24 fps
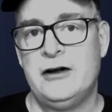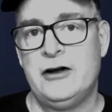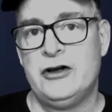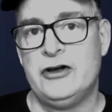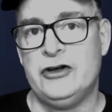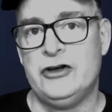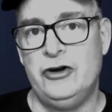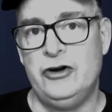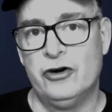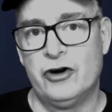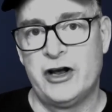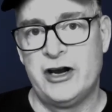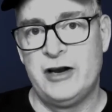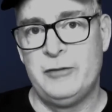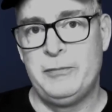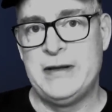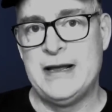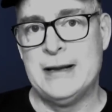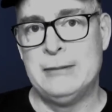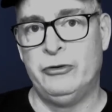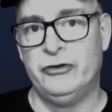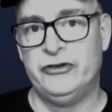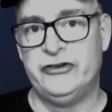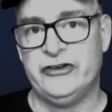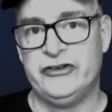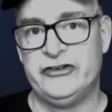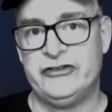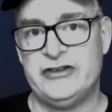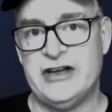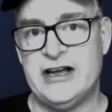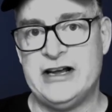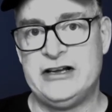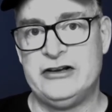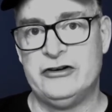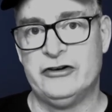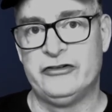you're going to be able to
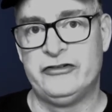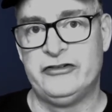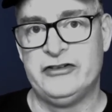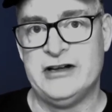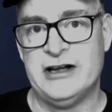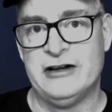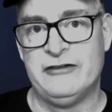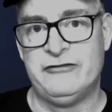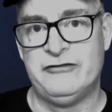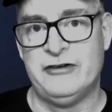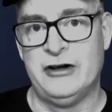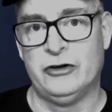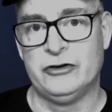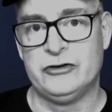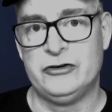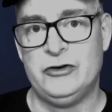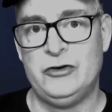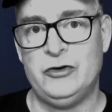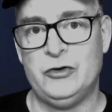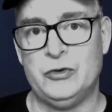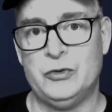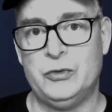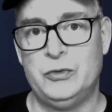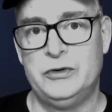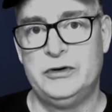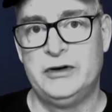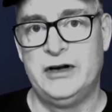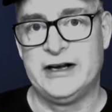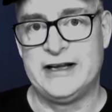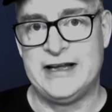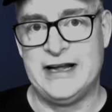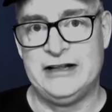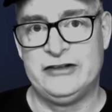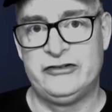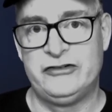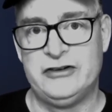stake your CFLU
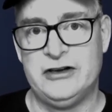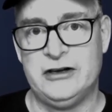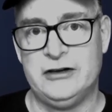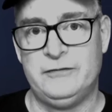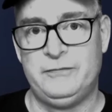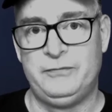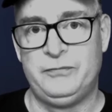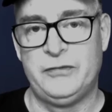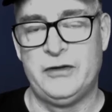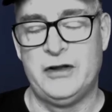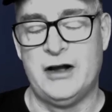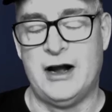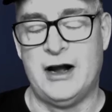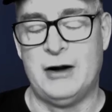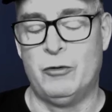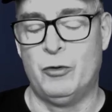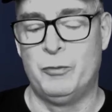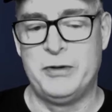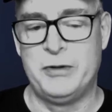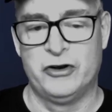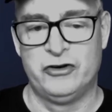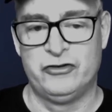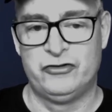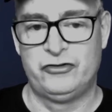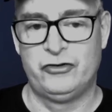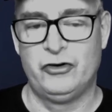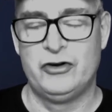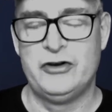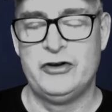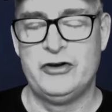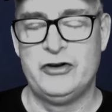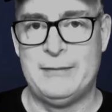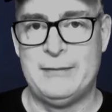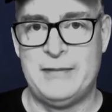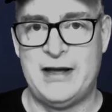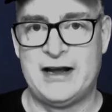against it. I won't be able to show you
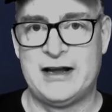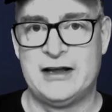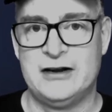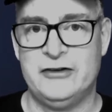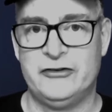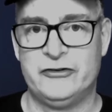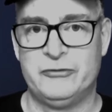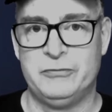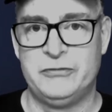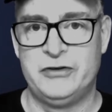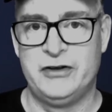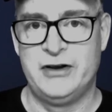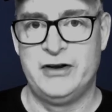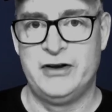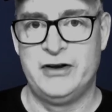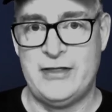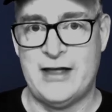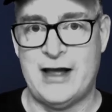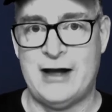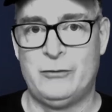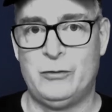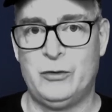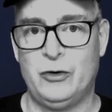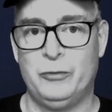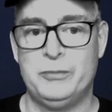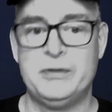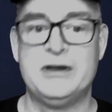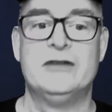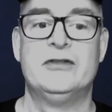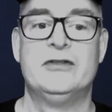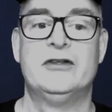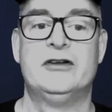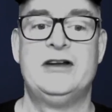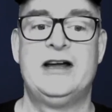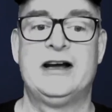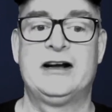that mechanism today. That will be in
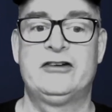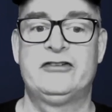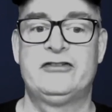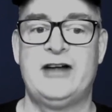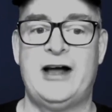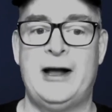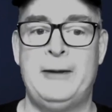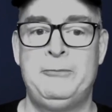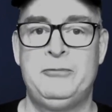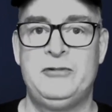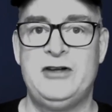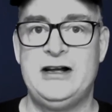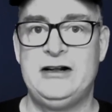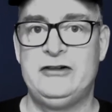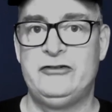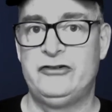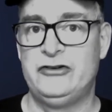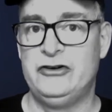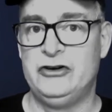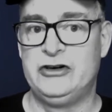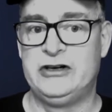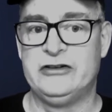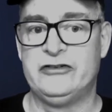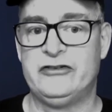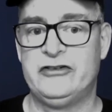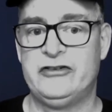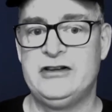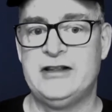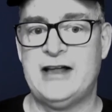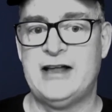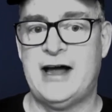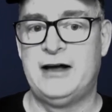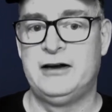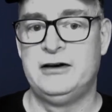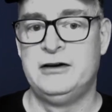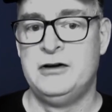the next update, so you can see
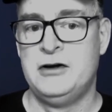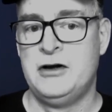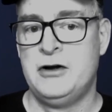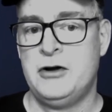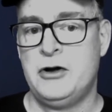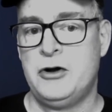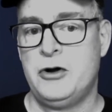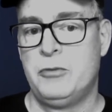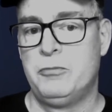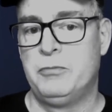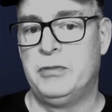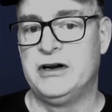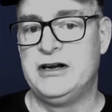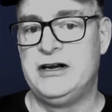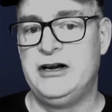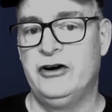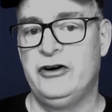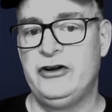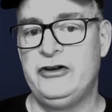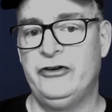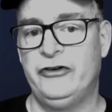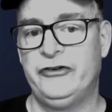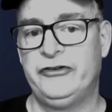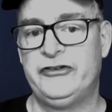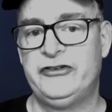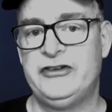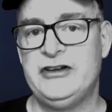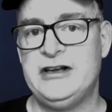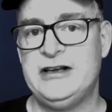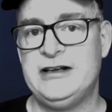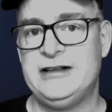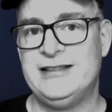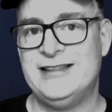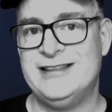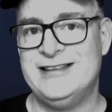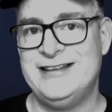that. But here you'll
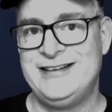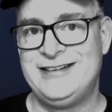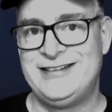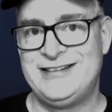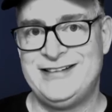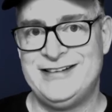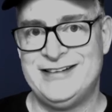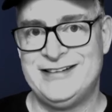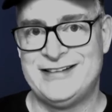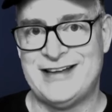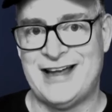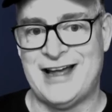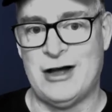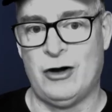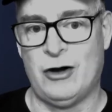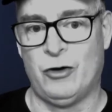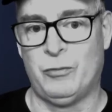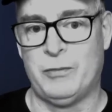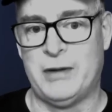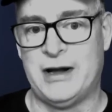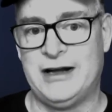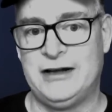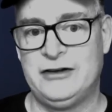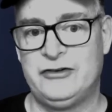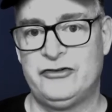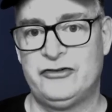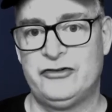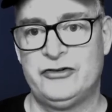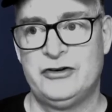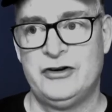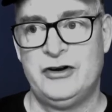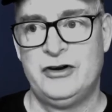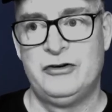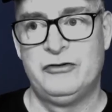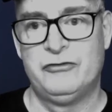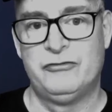see this is how much,
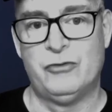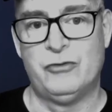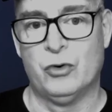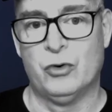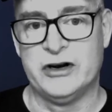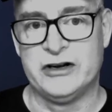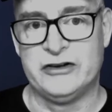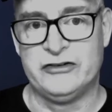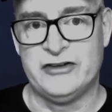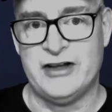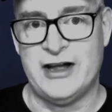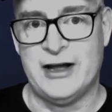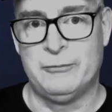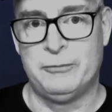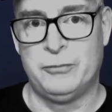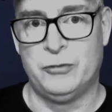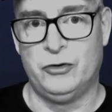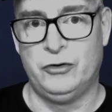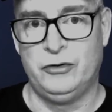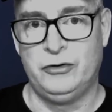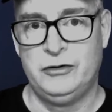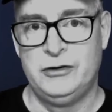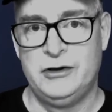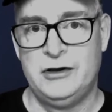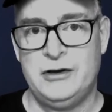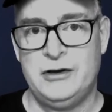for example,